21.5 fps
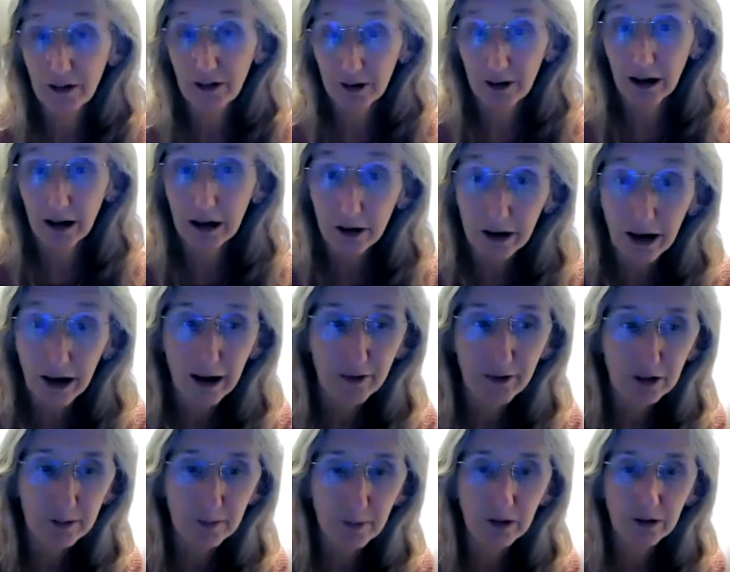that I look
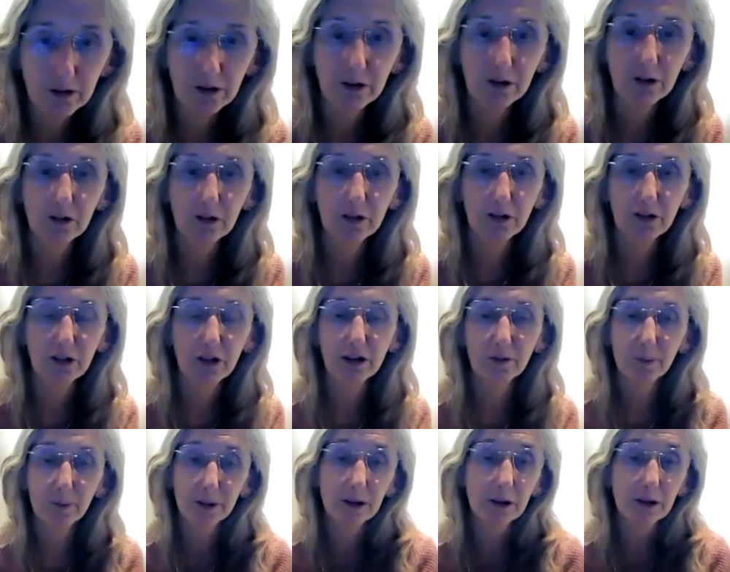after, motor neuron disease,
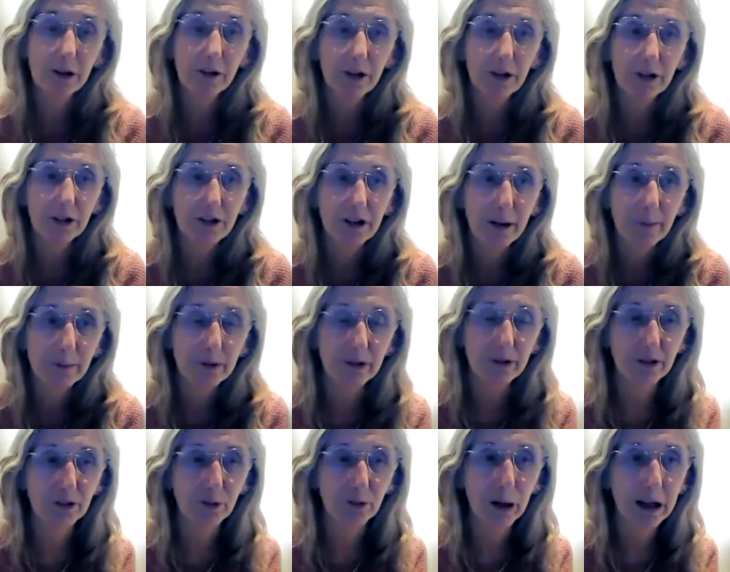but there are other examples
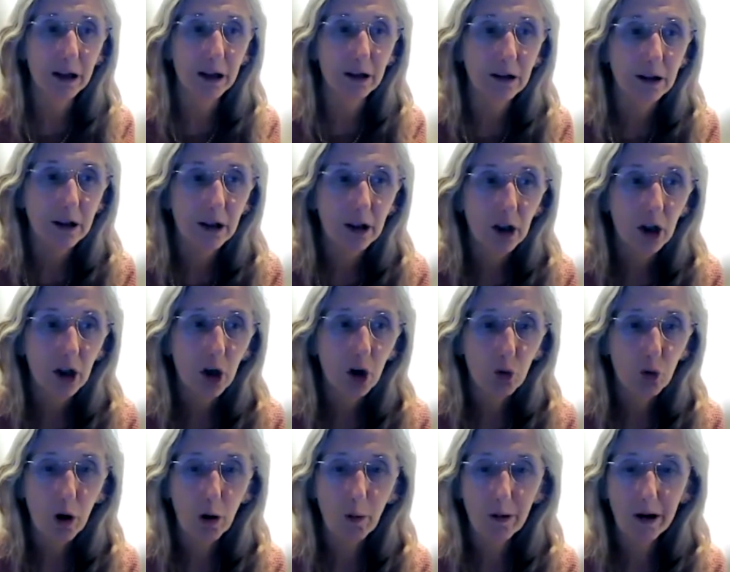as well,
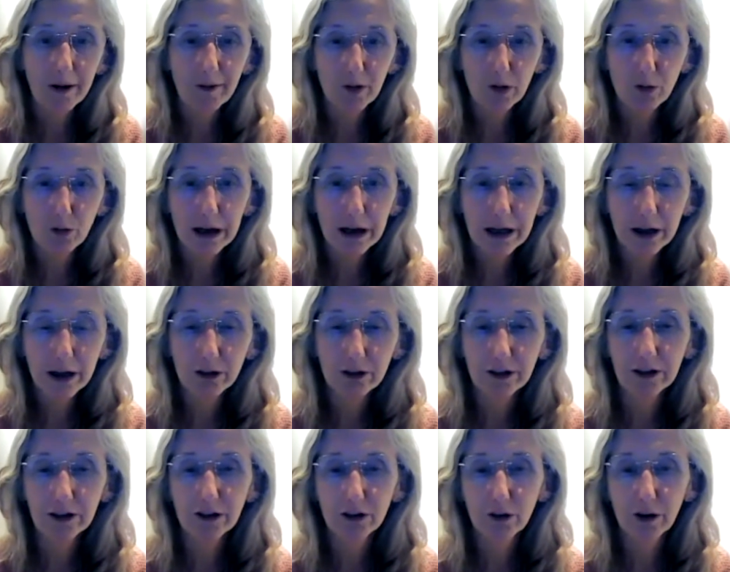where we have a really good
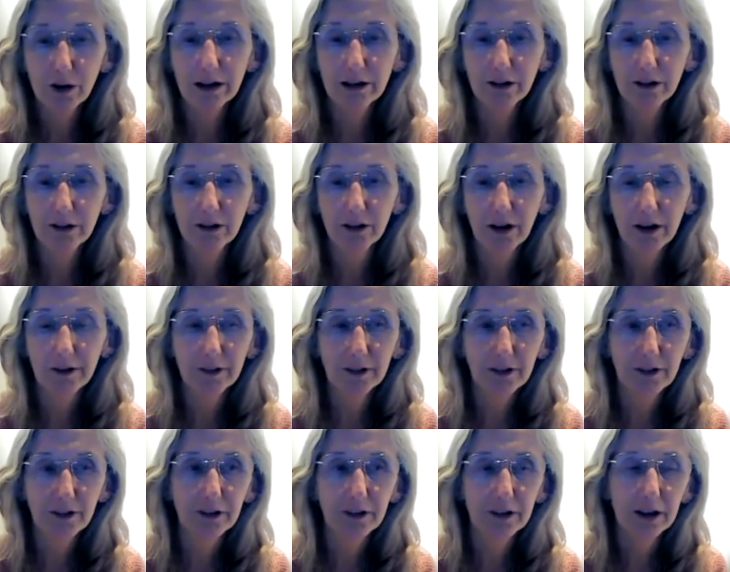integrated
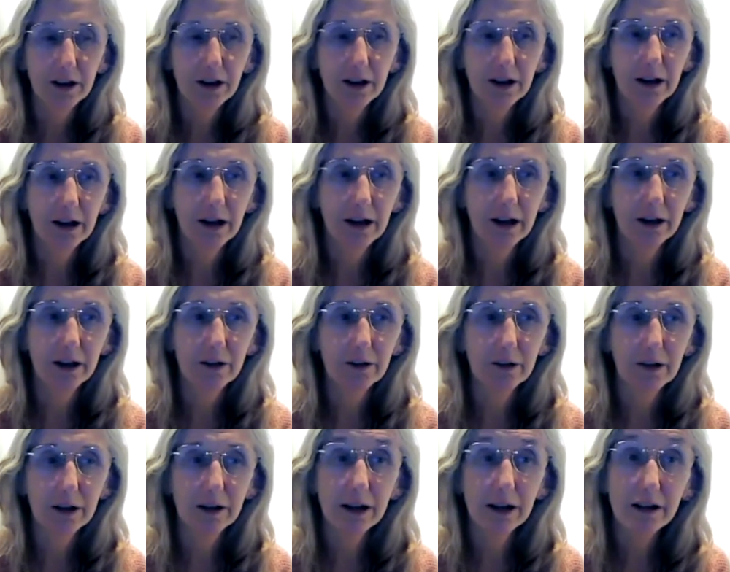service.
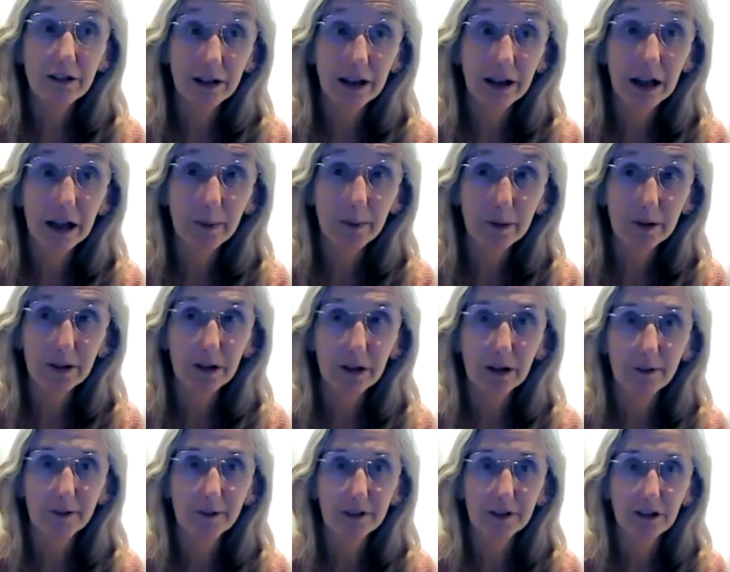It needs a little bit
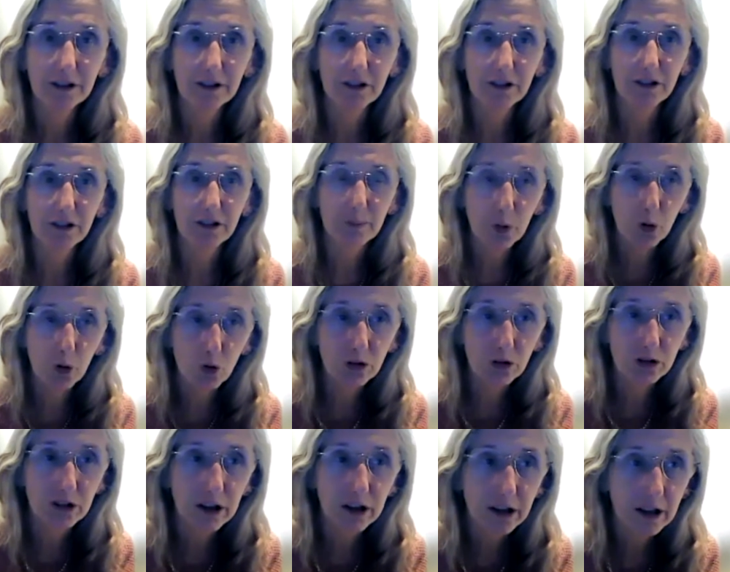of additional
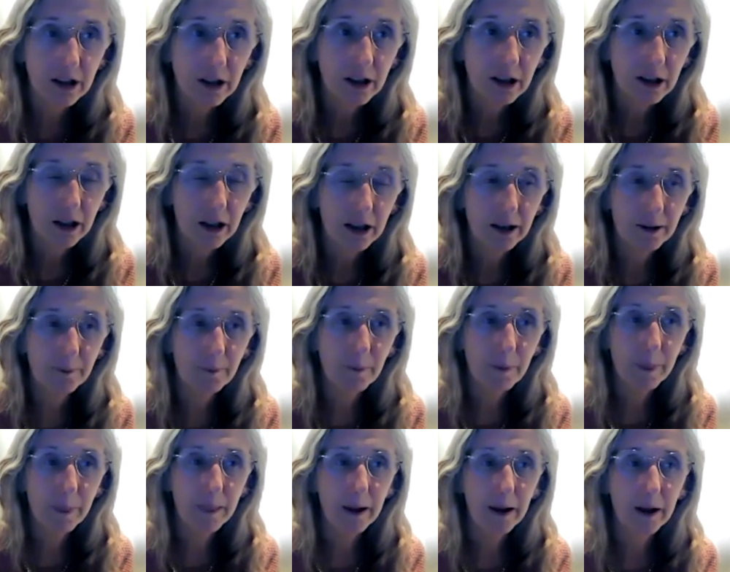support
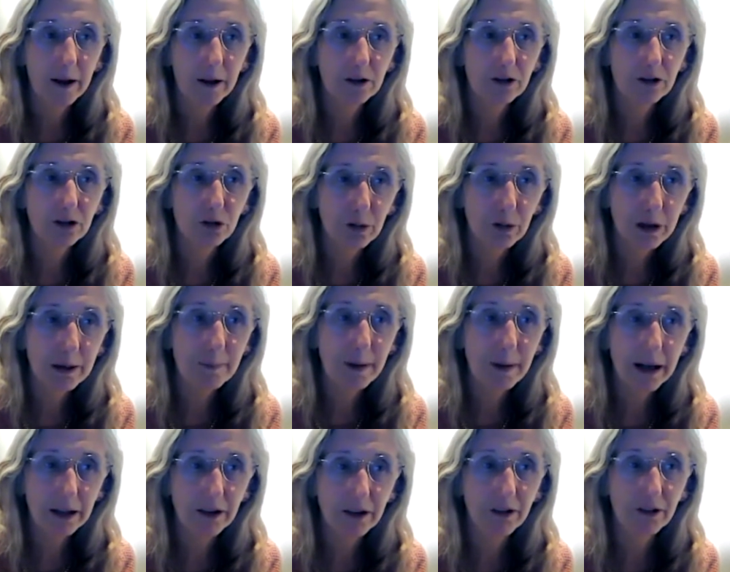to really
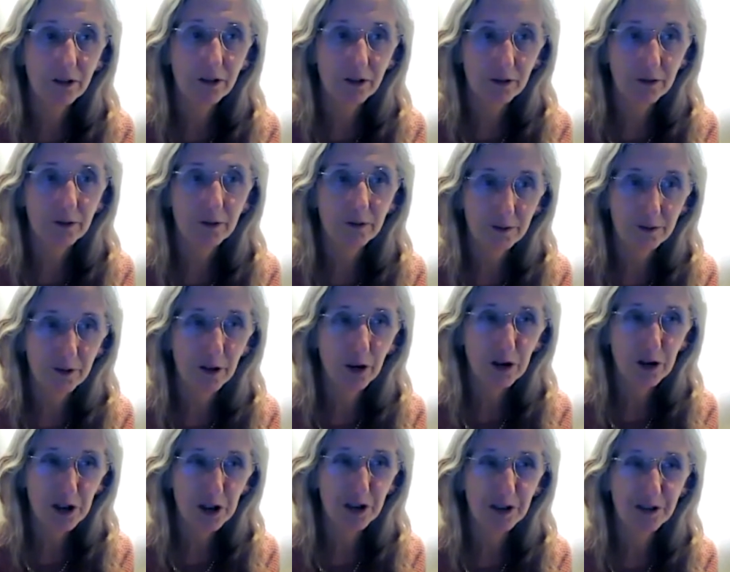make this
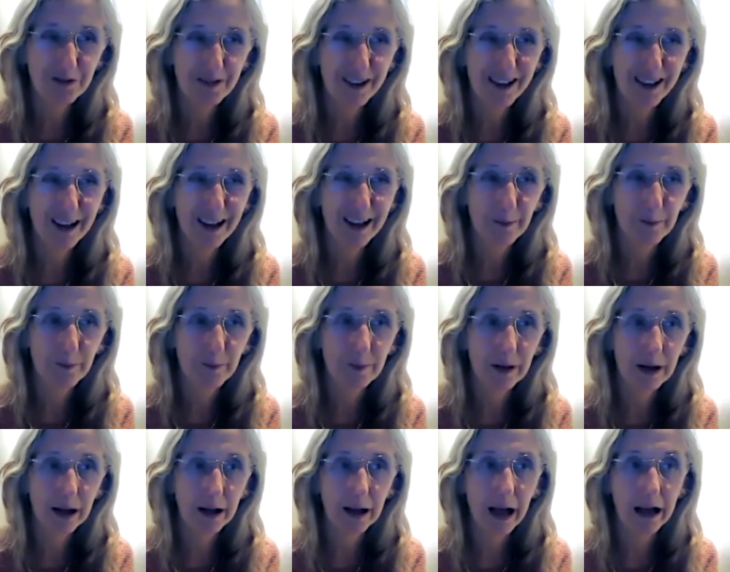function at
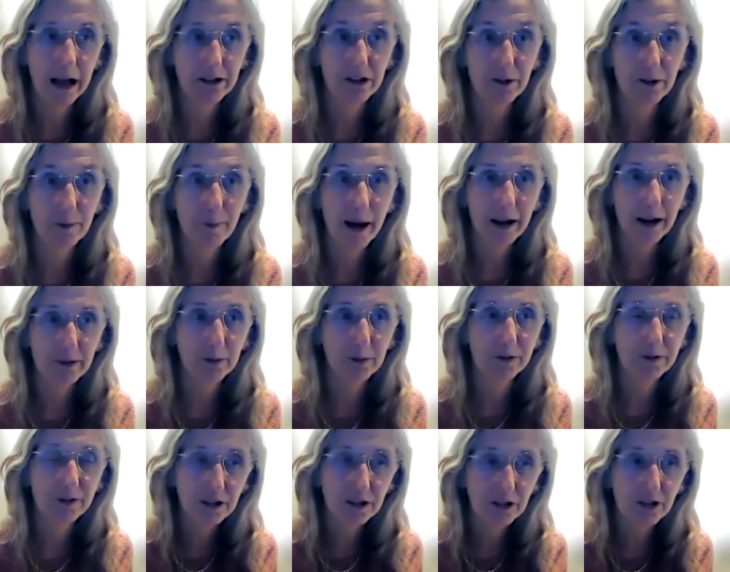its maximum
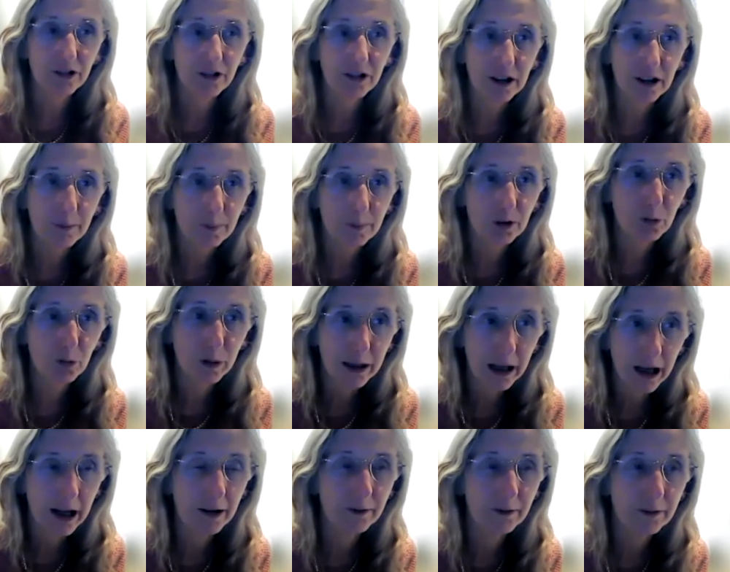efficiency, but we
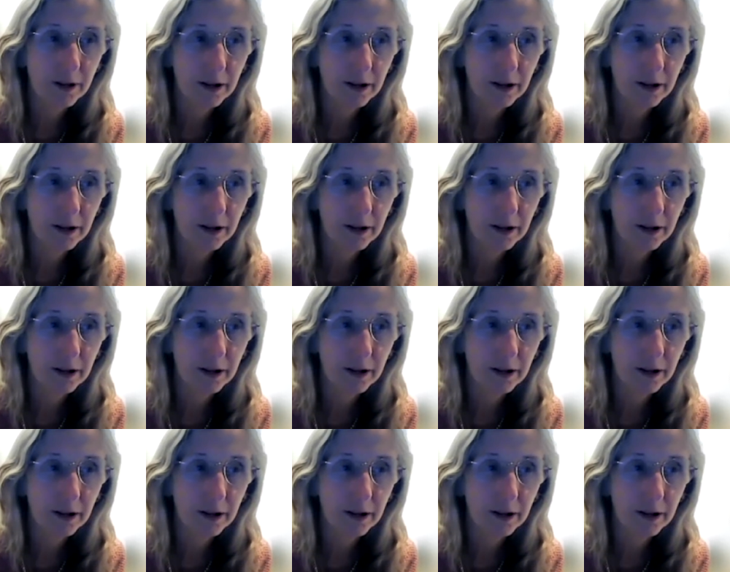have